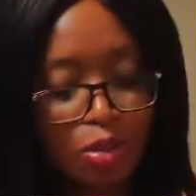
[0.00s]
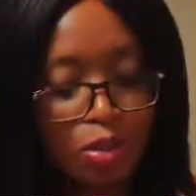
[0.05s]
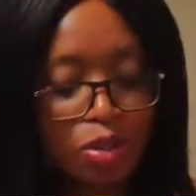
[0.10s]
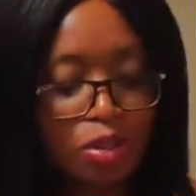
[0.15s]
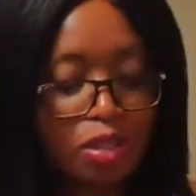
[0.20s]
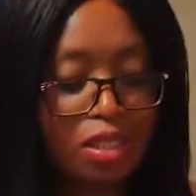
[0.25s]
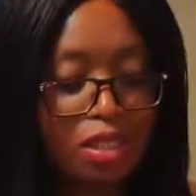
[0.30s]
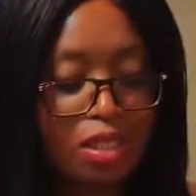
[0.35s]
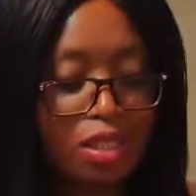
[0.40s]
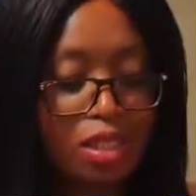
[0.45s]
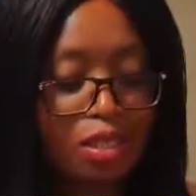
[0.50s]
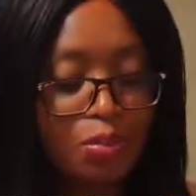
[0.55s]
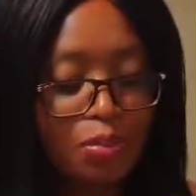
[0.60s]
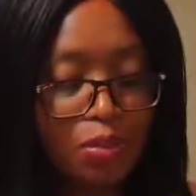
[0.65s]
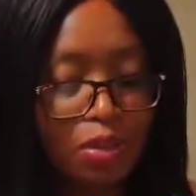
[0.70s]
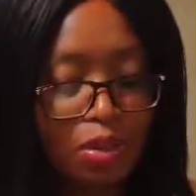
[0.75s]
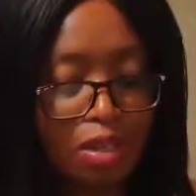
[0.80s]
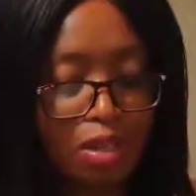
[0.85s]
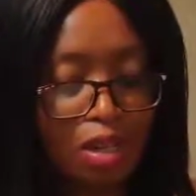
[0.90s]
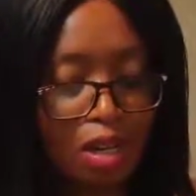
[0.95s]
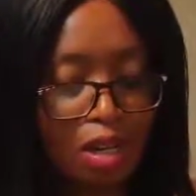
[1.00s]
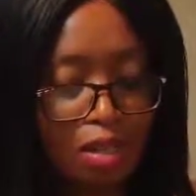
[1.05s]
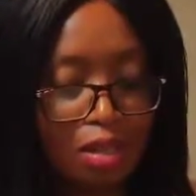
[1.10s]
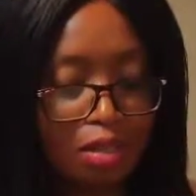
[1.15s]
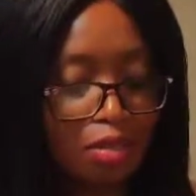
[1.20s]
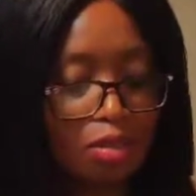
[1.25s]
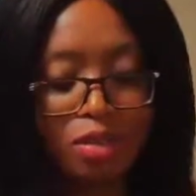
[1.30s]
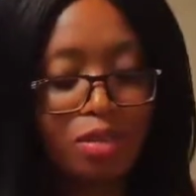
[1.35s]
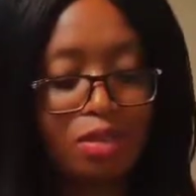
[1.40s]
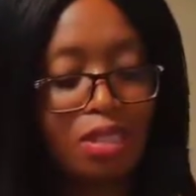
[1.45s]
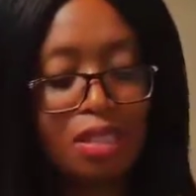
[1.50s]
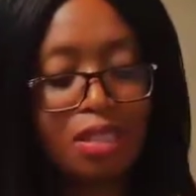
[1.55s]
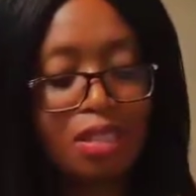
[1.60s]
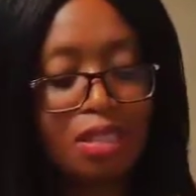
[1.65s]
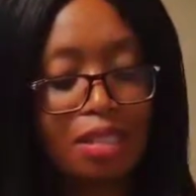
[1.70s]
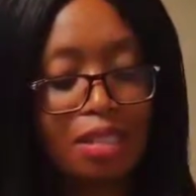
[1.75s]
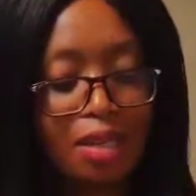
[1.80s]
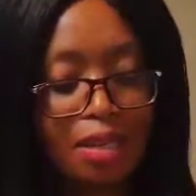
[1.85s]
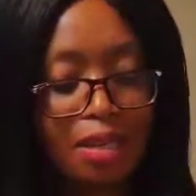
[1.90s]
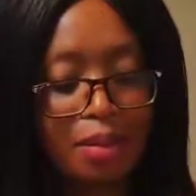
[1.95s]
You
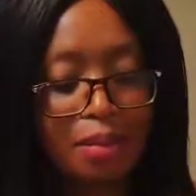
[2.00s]
did